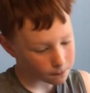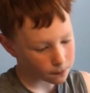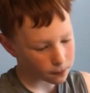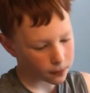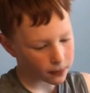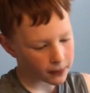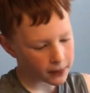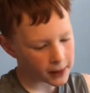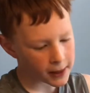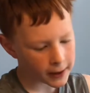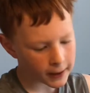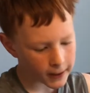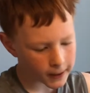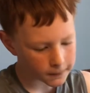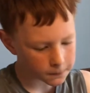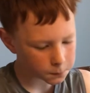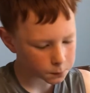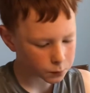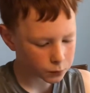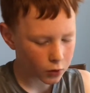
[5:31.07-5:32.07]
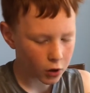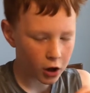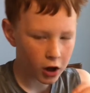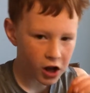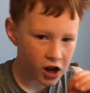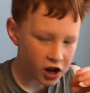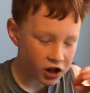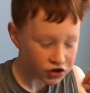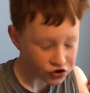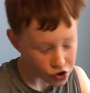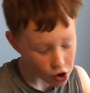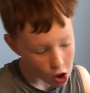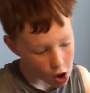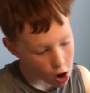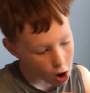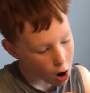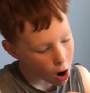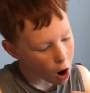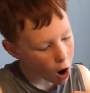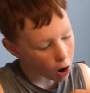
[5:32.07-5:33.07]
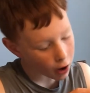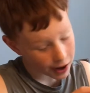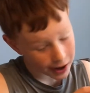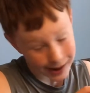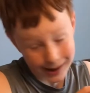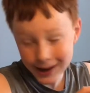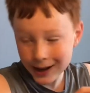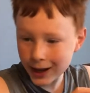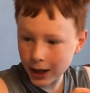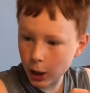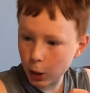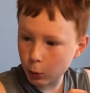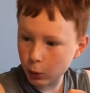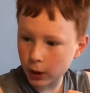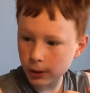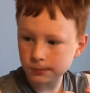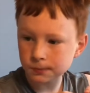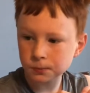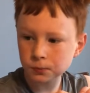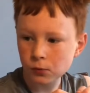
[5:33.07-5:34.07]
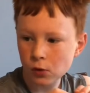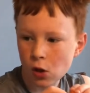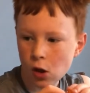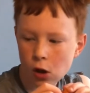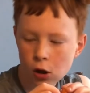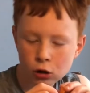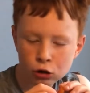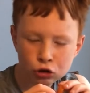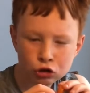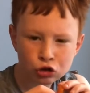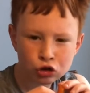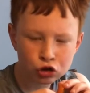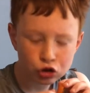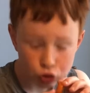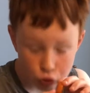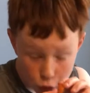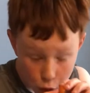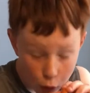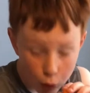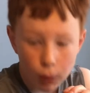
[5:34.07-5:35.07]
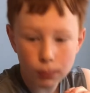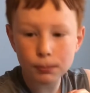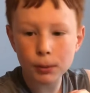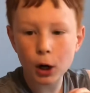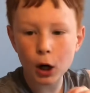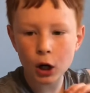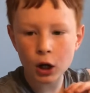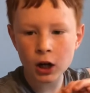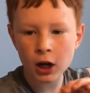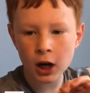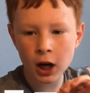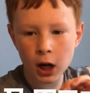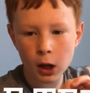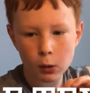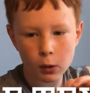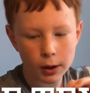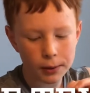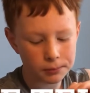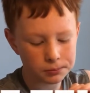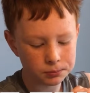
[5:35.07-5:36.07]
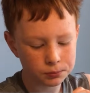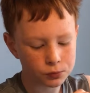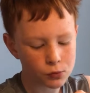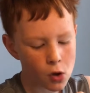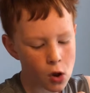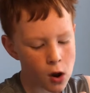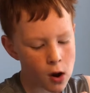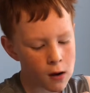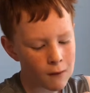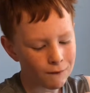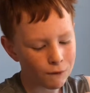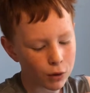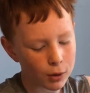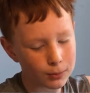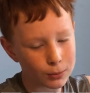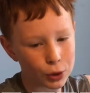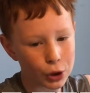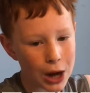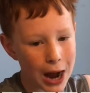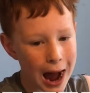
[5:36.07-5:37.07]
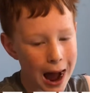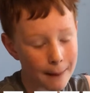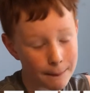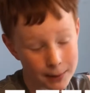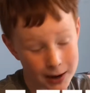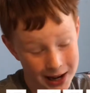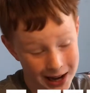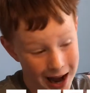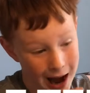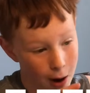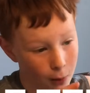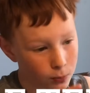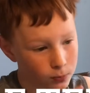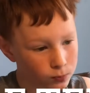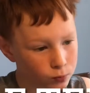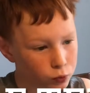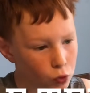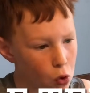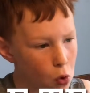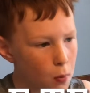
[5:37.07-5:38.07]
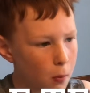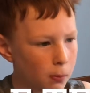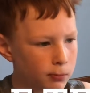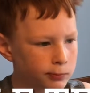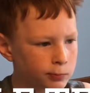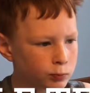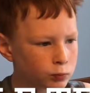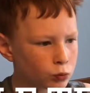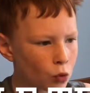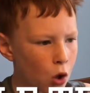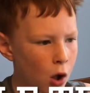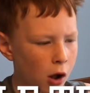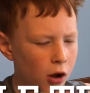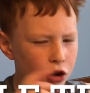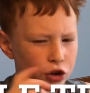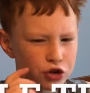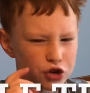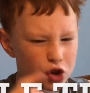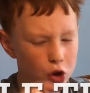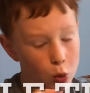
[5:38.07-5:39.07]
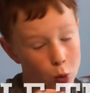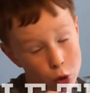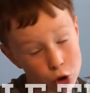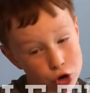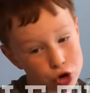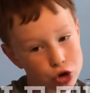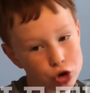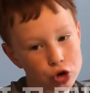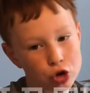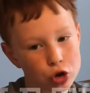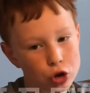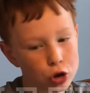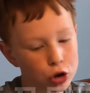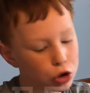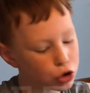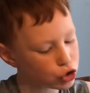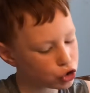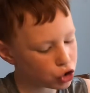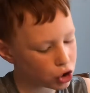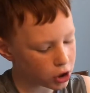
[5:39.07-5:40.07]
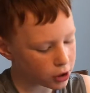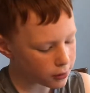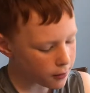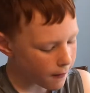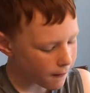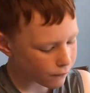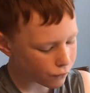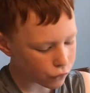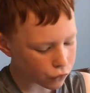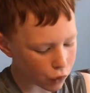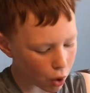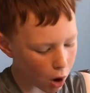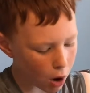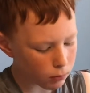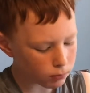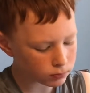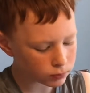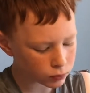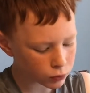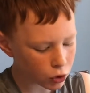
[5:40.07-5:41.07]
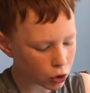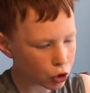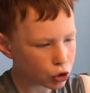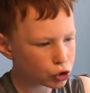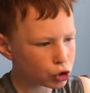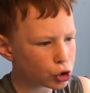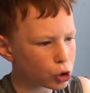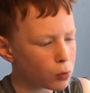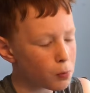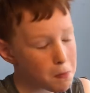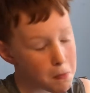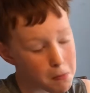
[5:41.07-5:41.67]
there is a carrot, store-bought carrot from a Happy Cow. It's a Christian farm, so